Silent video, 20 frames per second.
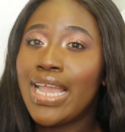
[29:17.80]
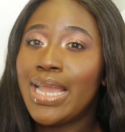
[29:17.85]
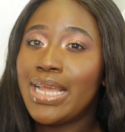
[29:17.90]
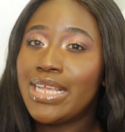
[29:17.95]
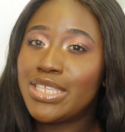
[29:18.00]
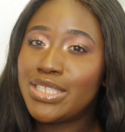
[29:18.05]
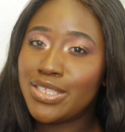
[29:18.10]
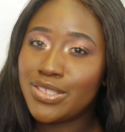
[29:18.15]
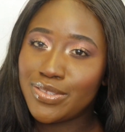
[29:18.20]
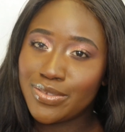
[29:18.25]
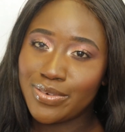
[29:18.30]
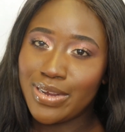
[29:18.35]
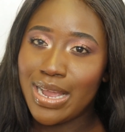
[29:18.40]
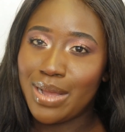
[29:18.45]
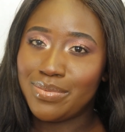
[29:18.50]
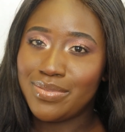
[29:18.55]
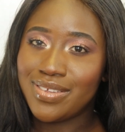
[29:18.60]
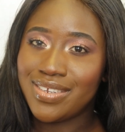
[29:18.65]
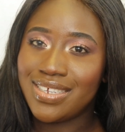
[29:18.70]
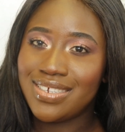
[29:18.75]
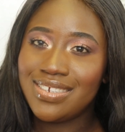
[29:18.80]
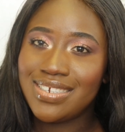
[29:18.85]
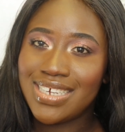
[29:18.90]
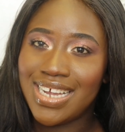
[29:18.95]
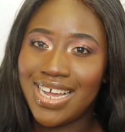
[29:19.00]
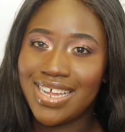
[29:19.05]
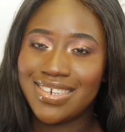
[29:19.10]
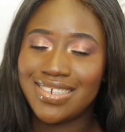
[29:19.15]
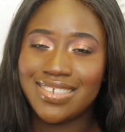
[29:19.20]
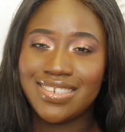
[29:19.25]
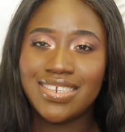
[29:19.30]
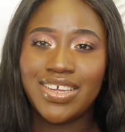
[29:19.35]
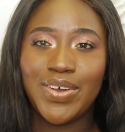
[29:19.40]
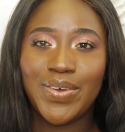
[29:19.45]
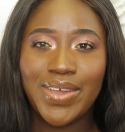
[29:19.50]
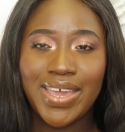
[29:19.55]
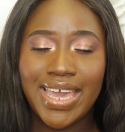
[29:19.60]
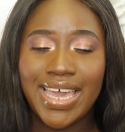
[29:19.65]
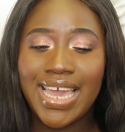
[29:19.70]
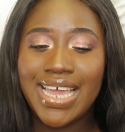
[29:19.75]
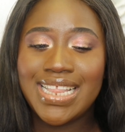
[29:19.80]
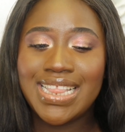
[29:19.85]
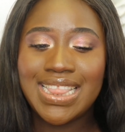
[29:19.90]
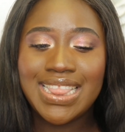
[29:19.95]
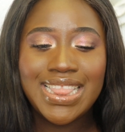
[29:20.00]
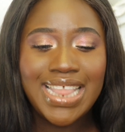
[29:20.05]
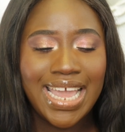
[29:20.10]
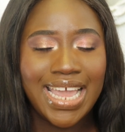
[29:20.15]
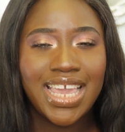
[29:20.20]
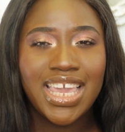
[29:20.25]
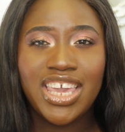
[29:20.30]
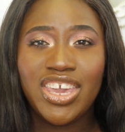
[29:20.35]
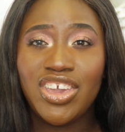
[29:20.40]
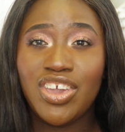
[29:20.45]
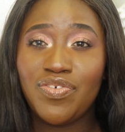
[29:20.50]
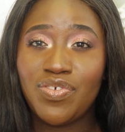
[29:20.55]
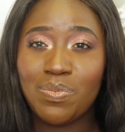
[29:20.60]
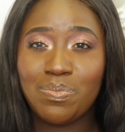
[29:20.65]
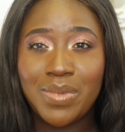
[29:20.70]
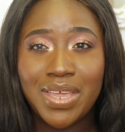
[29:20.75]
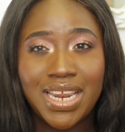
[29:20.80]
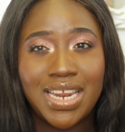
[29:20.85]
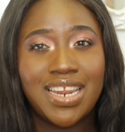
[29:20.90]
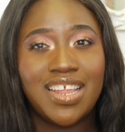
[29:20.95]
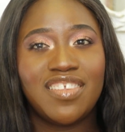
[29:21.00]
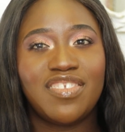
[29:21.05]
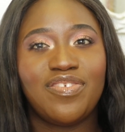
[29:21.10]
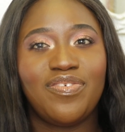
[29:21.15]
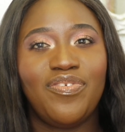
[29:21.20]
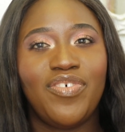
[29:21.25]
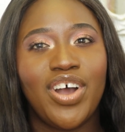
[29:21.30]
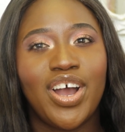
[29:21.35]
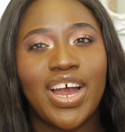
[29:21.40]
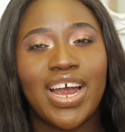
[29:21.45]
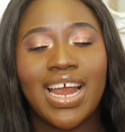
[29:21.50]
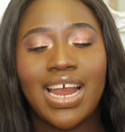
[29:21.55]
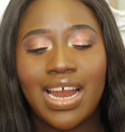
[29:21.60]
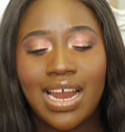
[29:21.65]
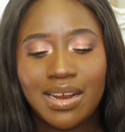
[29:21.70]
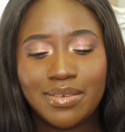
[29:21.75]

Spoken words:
subscribe to this channel, okay? And thank you if you made it this far.